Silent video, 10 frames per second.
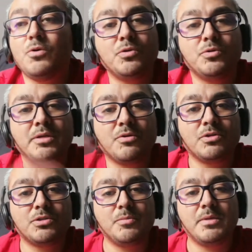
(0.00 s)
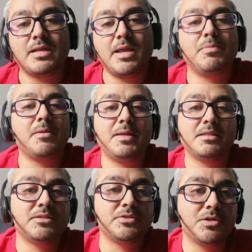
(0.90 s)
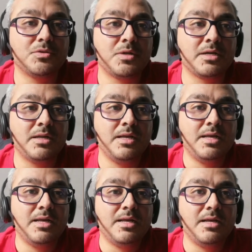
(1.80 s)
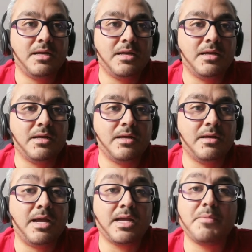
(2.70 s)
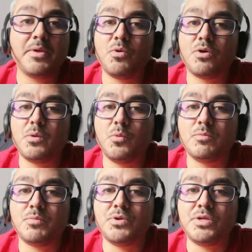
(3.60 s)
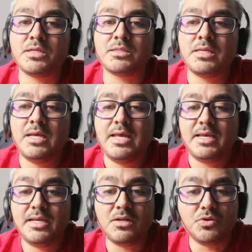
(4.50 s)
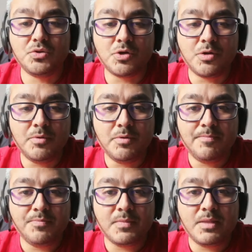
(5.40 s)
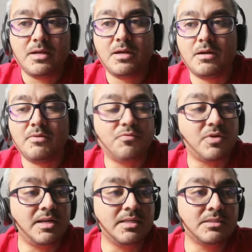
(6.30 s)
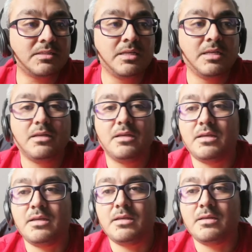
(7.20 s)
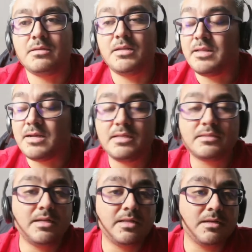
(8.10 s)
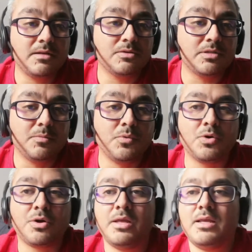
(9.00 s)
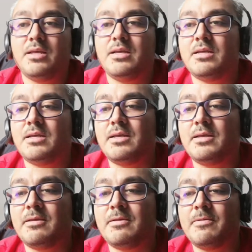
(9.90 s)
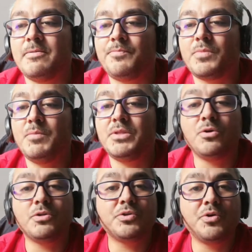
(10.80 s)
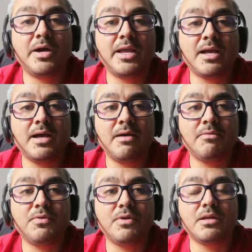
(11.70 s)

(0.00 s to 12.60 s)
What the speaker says: go to the customer, implement the software. I have been working with projects here in Europe, France, Netherlands, Luxembourg, but also I have